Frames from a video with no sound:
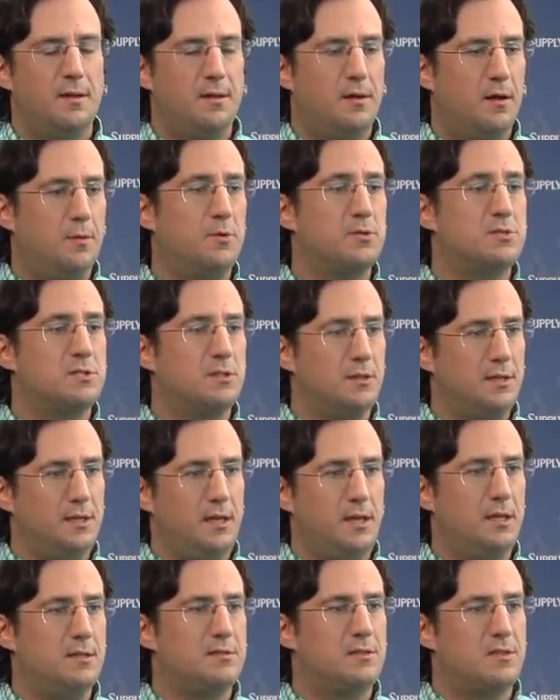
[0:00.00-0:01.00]
almost
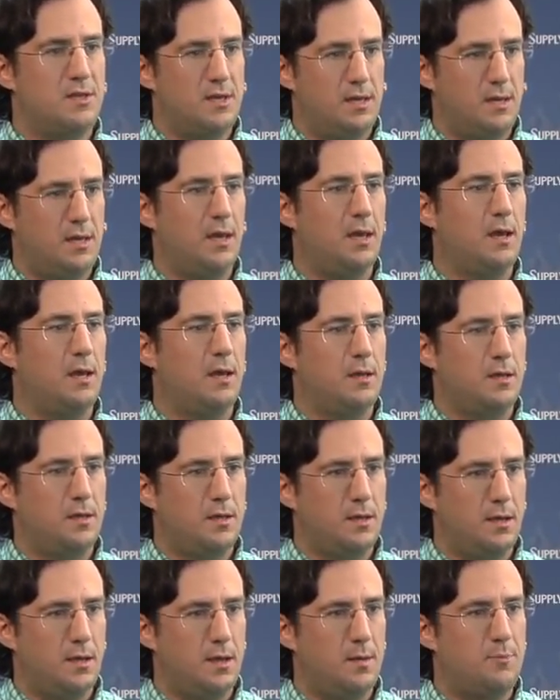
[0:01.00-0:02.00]
lean thinking
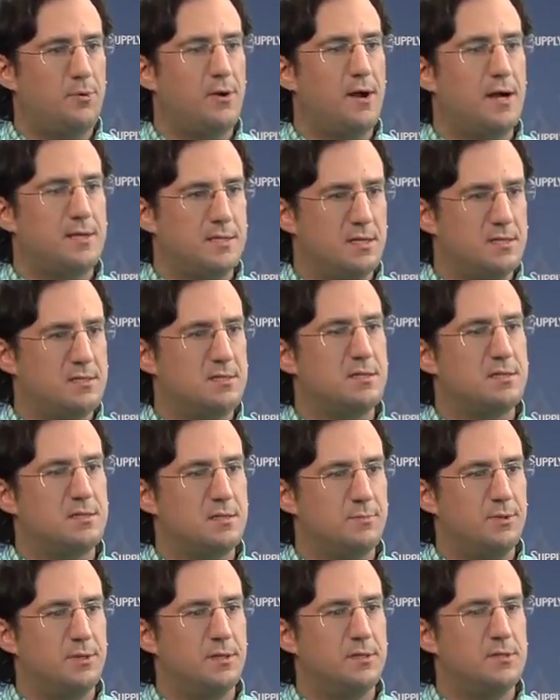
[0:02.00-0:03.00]
process
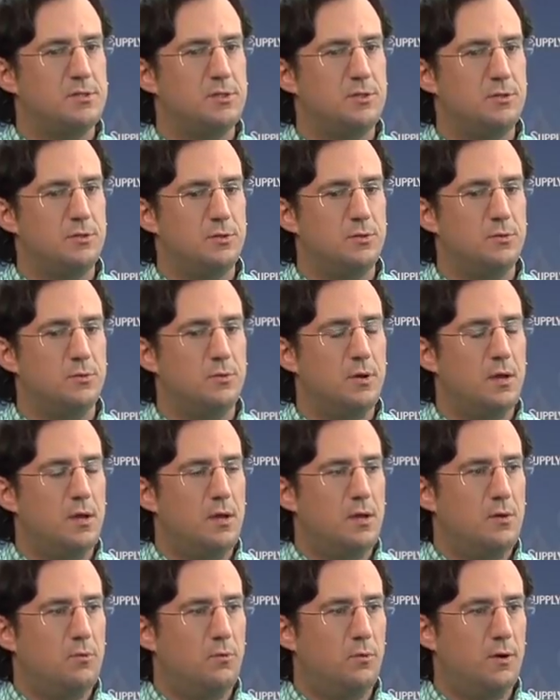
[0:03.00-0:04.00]
discipline to
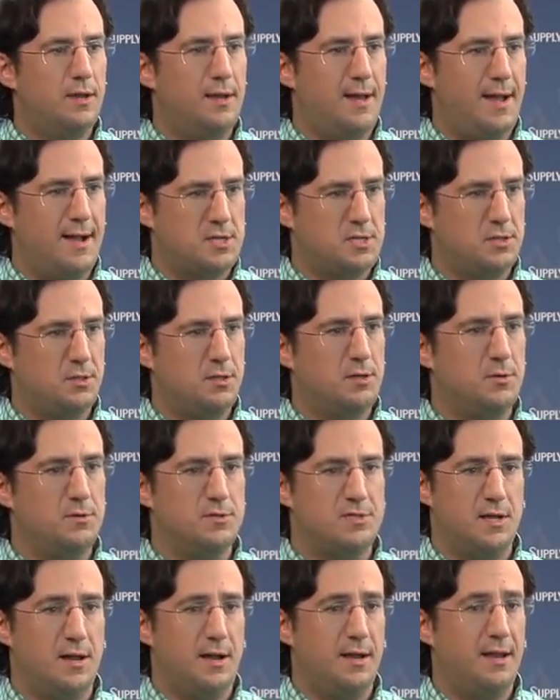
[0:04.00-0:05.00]
what actually
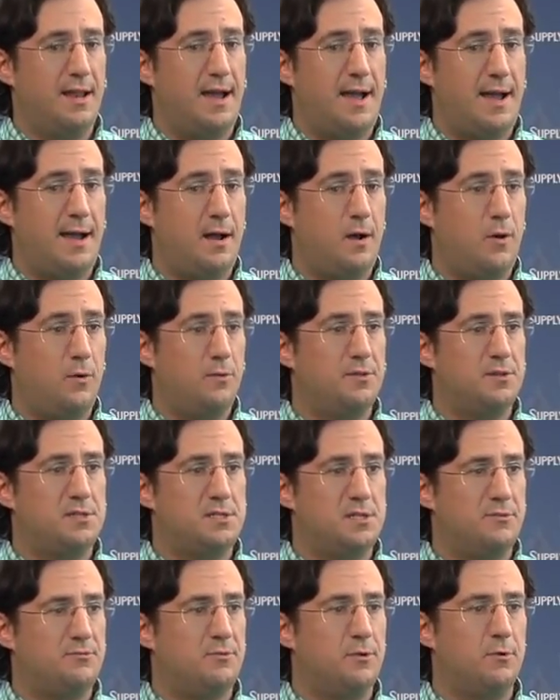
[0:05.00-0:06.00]
goes on and how the
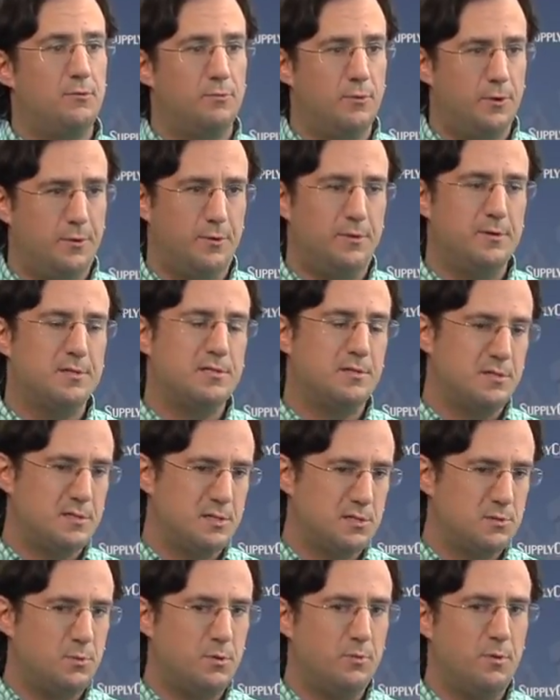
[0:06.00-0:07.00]
different roles,
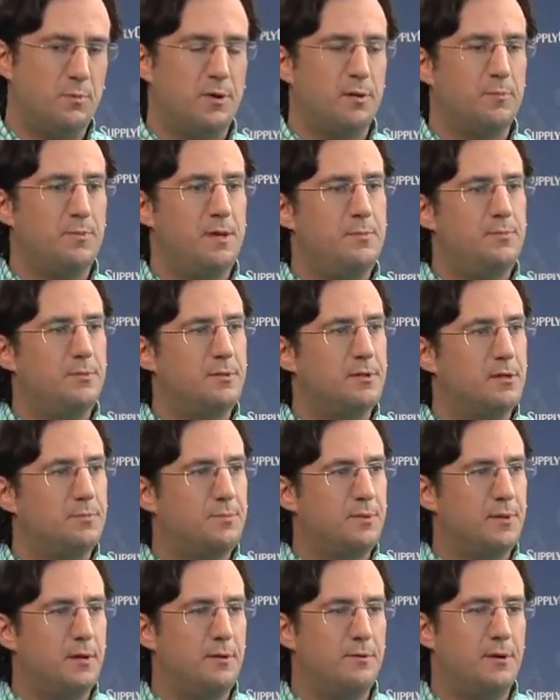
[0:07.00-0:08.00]
this is where we bring people into
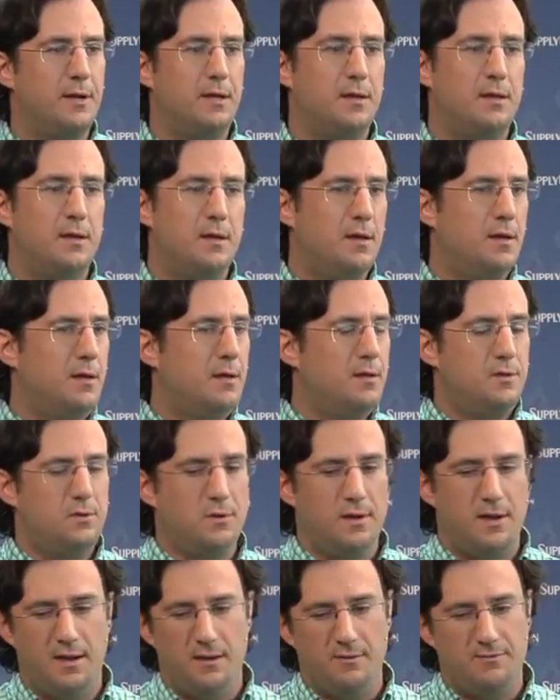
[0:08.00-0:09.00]
play, right?
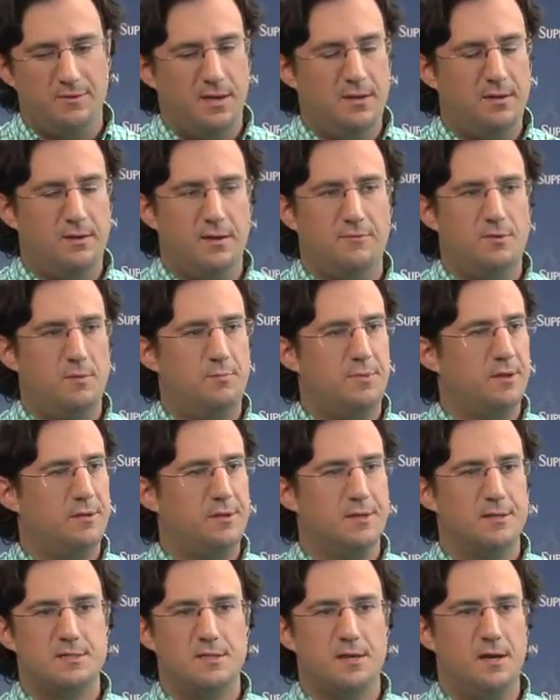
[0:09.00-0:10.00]
You have, every
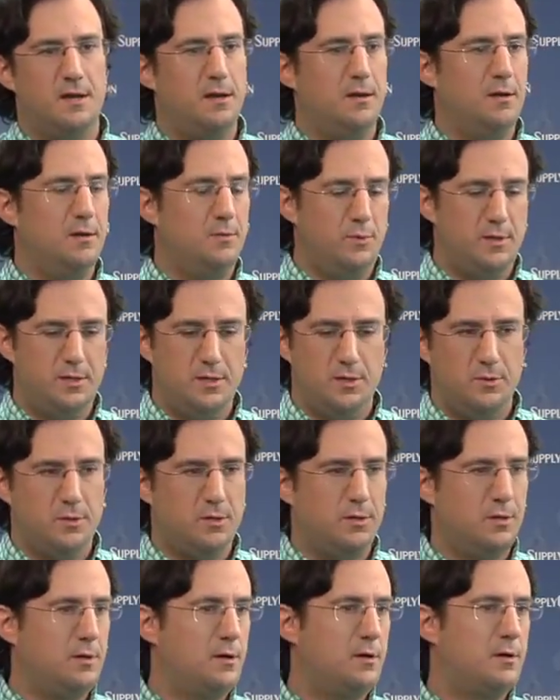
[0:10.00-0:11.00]
building's got a window
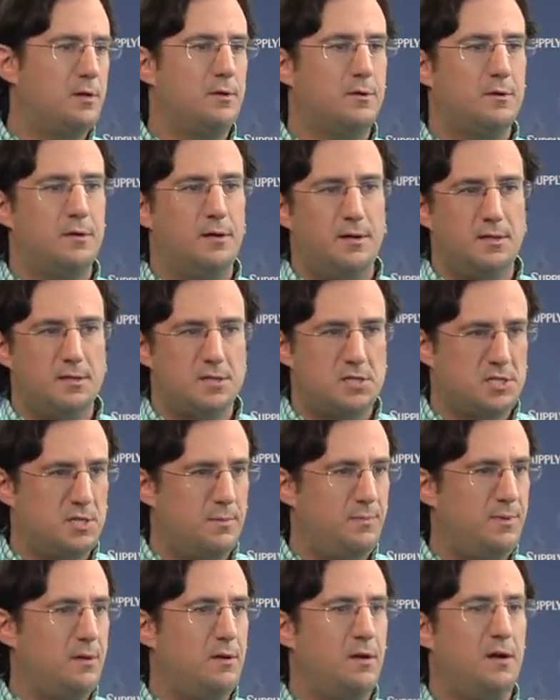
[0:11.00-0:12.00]
clerk or a
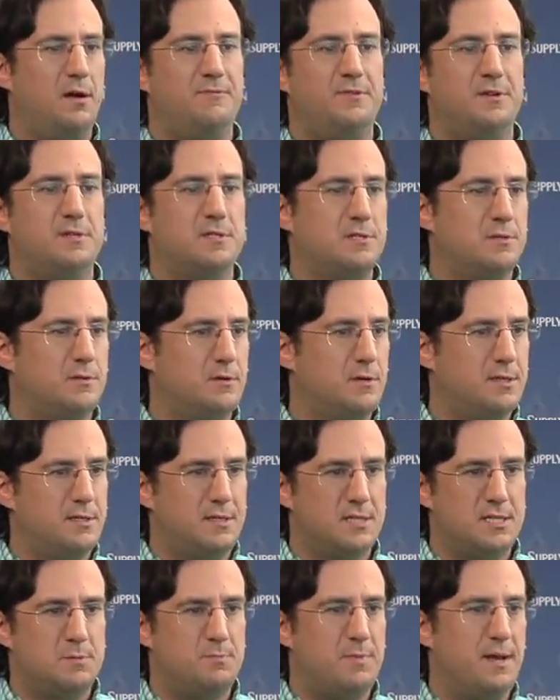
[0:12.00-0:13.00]
shipping office or a
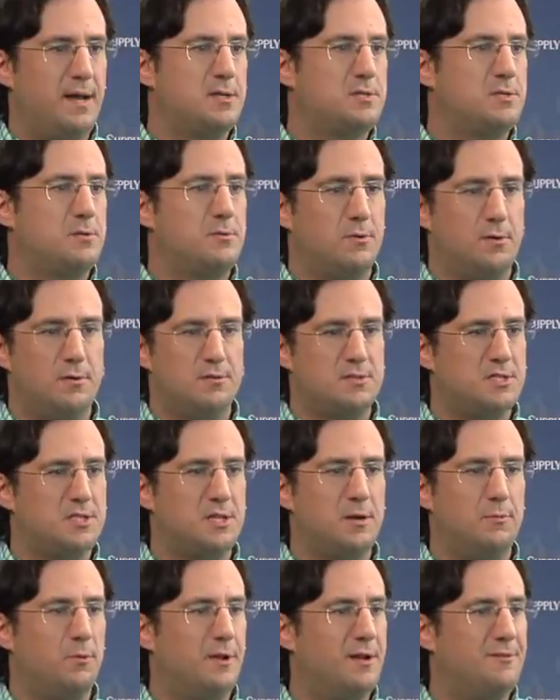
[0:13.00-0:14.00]
dispatcher or
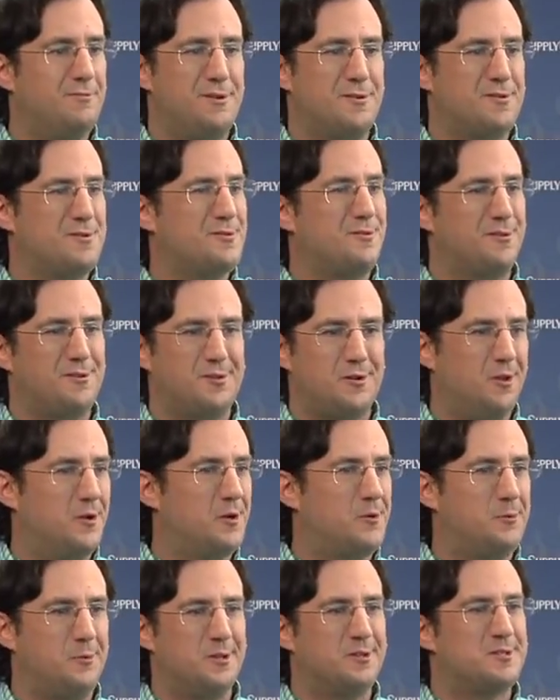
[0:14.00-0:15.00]
whatever your
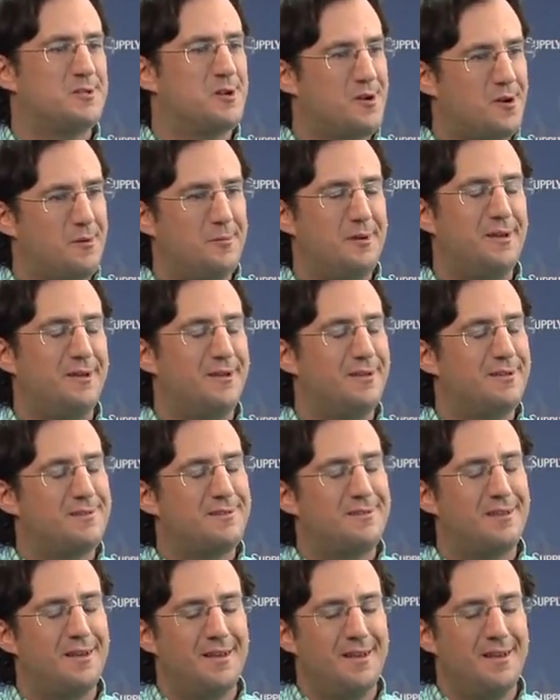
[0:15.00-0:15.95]
colloquial term is.